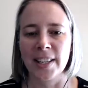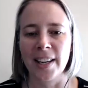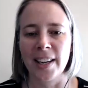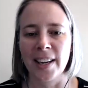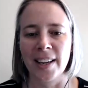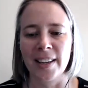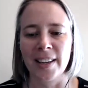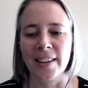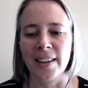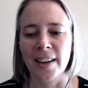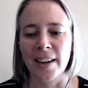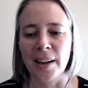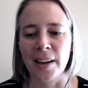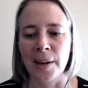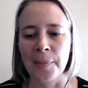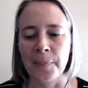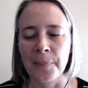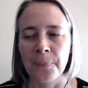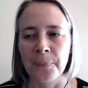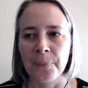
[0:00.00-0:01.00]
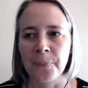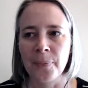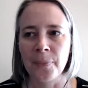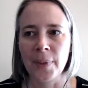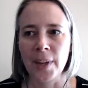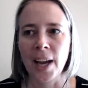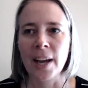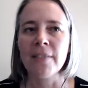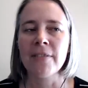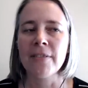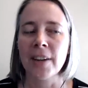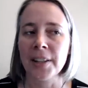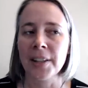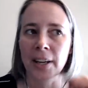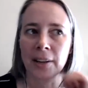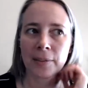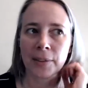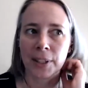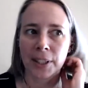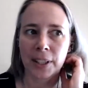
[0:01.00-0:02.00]
And I've found
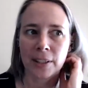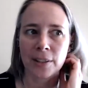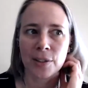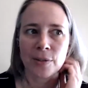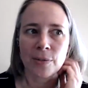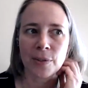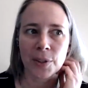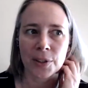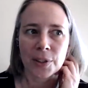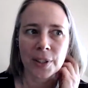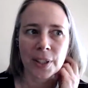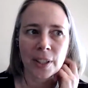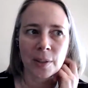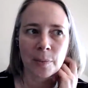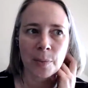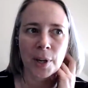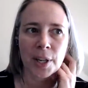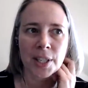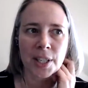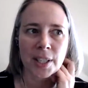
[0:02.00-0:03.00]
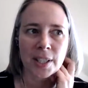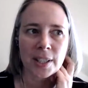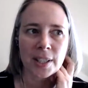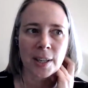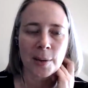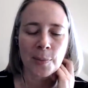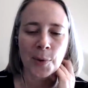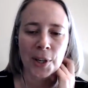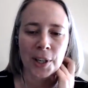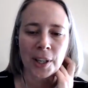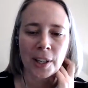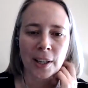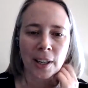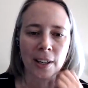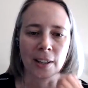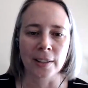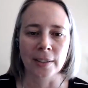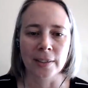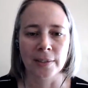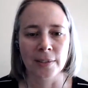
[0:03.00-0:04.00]
that really useful in projects that I'm working
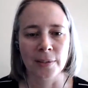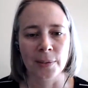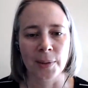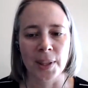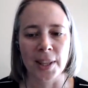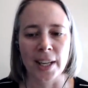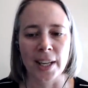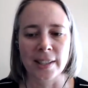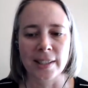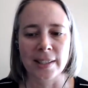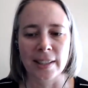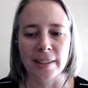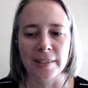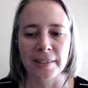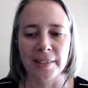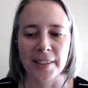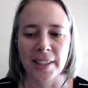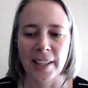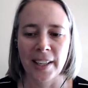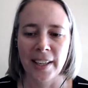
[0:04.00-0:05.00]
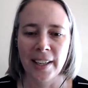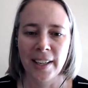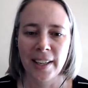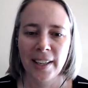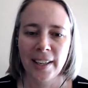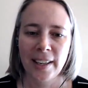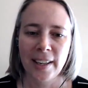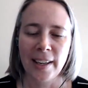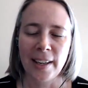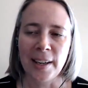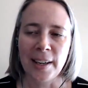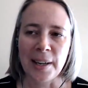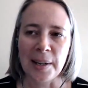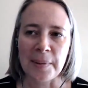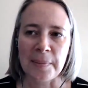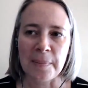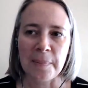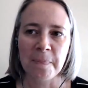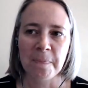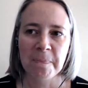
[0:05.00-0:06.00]
on with that stuff.
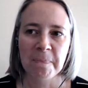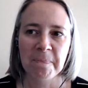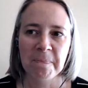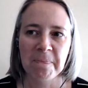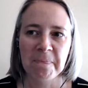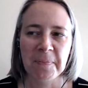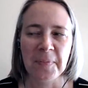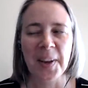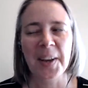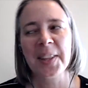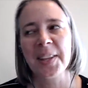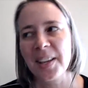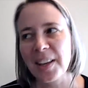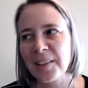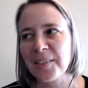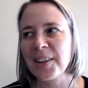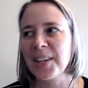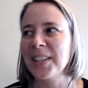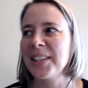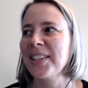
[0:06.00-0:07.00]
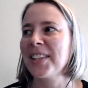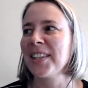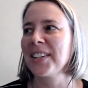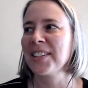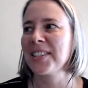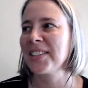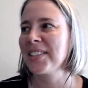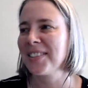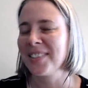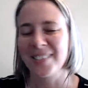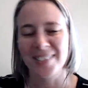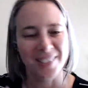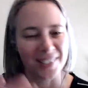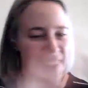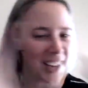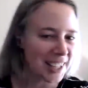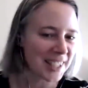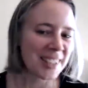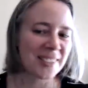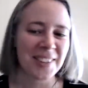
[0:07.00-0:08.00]
On the other end, there's
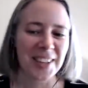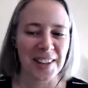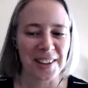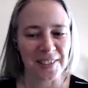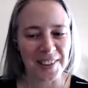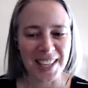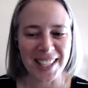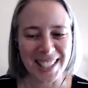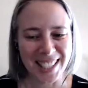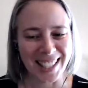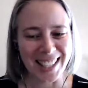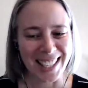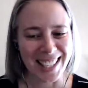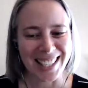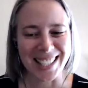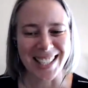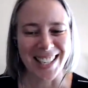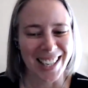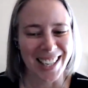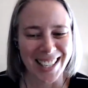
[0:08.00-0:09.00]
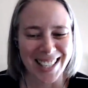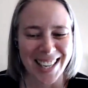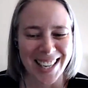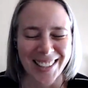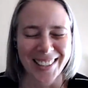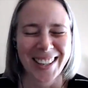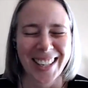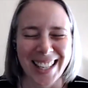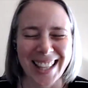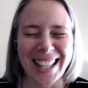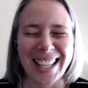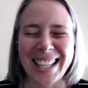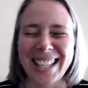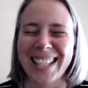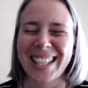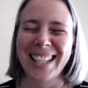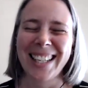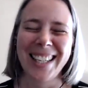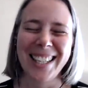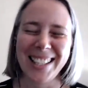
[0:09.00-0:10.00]
lots of other fancy things you can do with
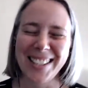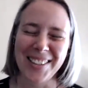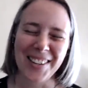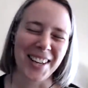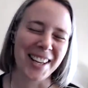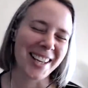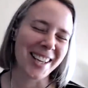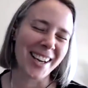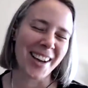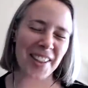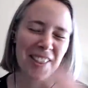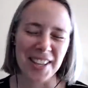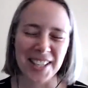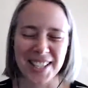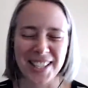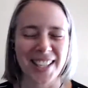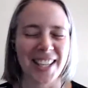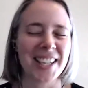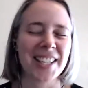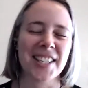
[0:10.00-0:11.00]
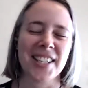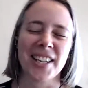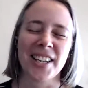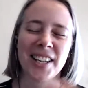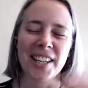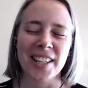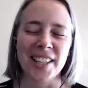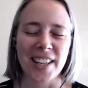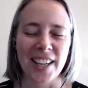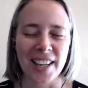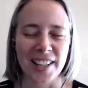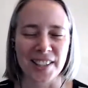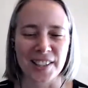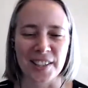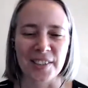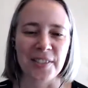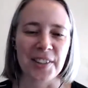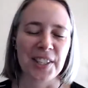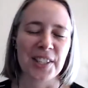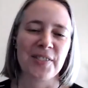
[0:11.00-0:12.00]
it, like authentication and
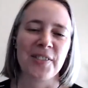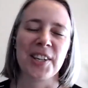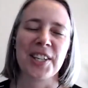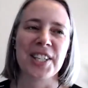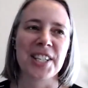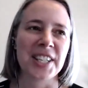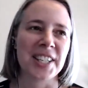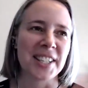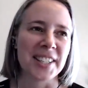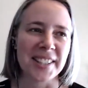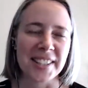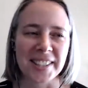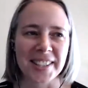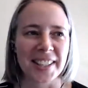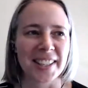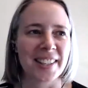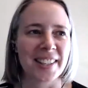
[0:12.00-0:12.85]
serverless functions, and